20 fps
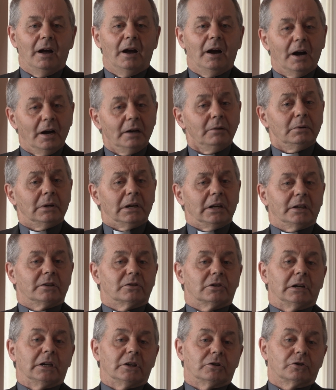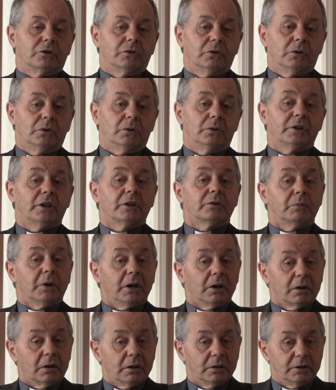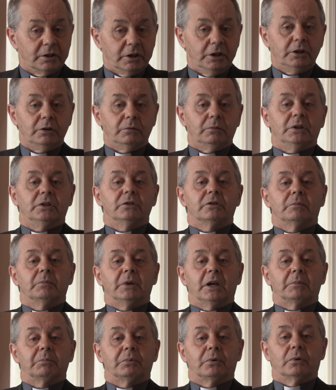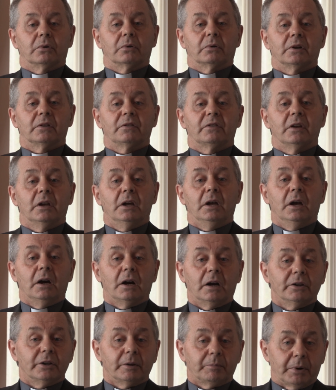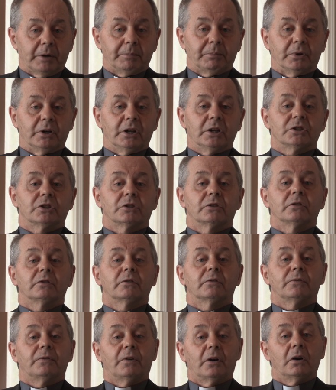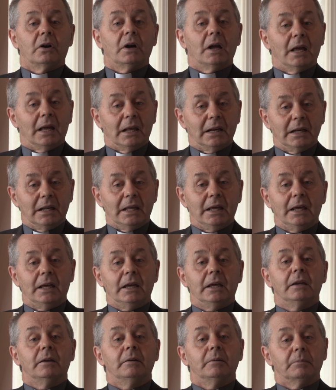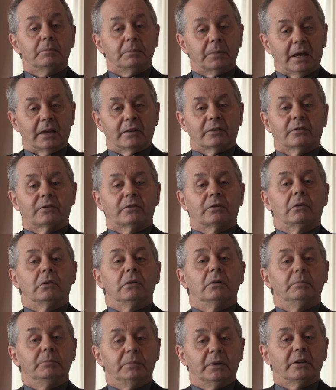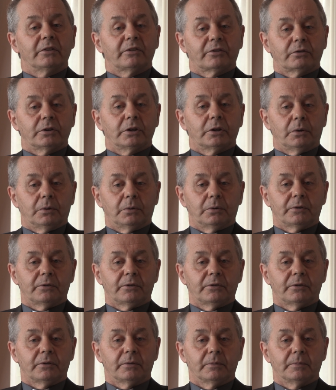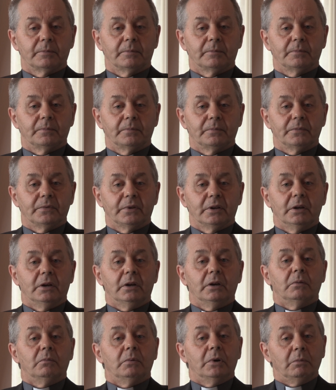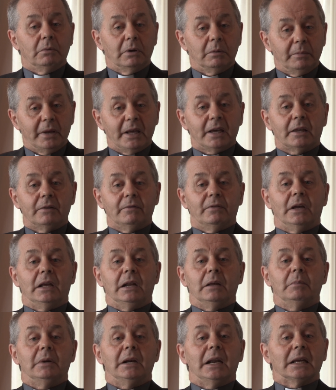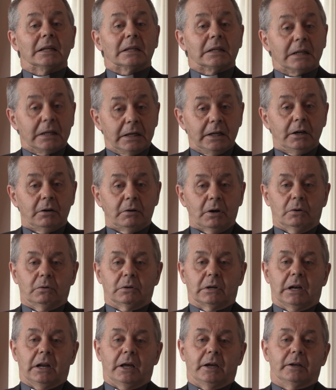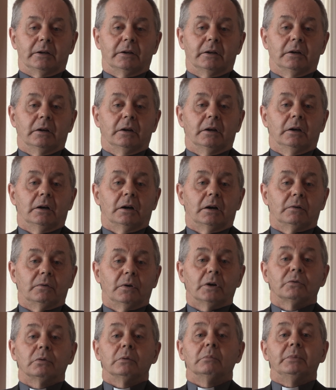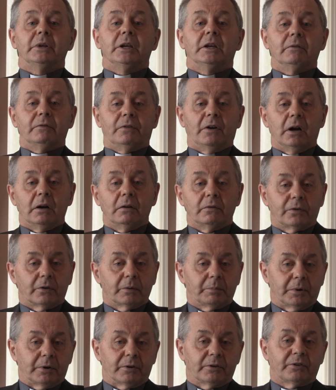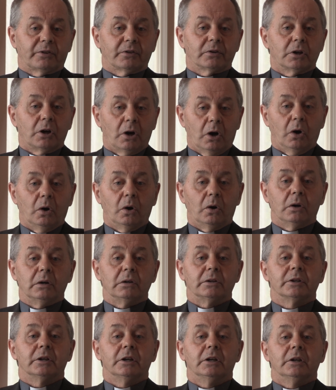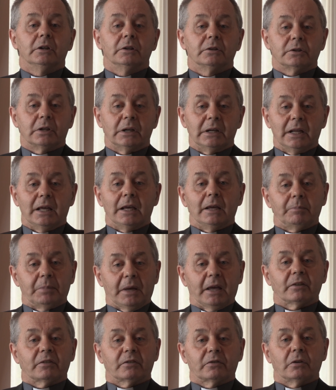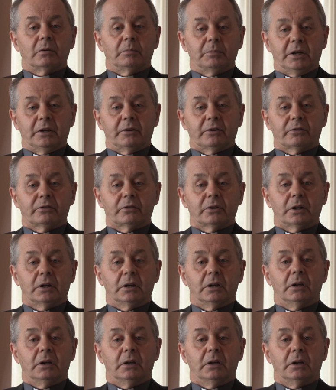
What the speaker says: I would like to let you know that we are continuing to make progress on the preparations for a lay pastoral ministry course. We will make available a clear outline of what will be involved for a person called to lay pastoral ministry,